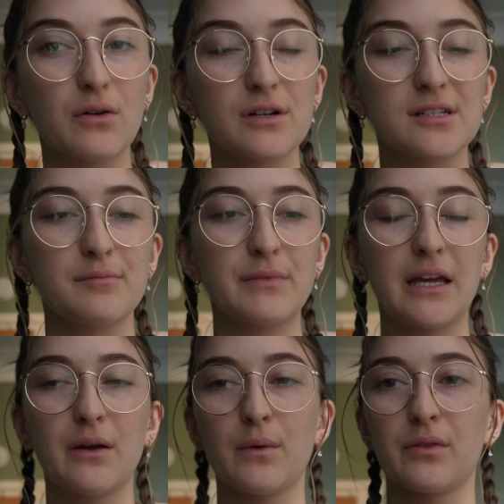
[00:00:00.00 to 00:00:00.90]
or
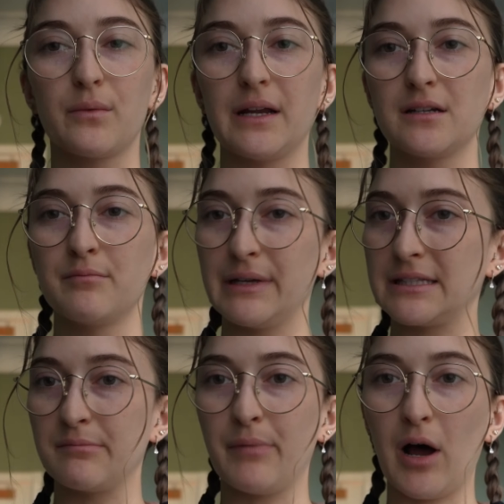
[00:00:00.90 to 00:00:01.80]
something with random
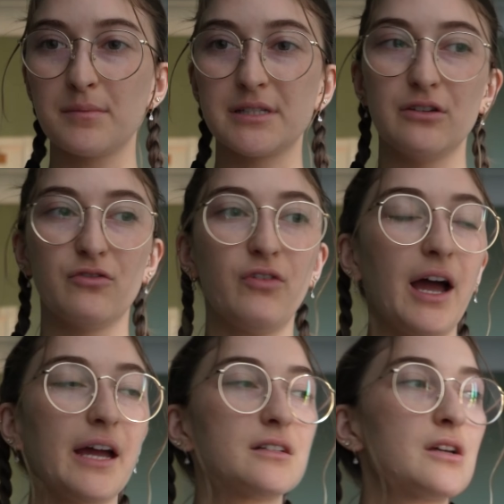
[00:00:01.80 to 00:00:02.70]
bits and bobs that you
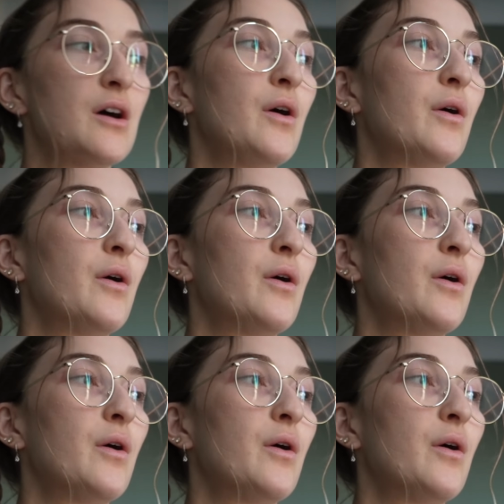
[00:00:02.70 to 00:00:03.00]
find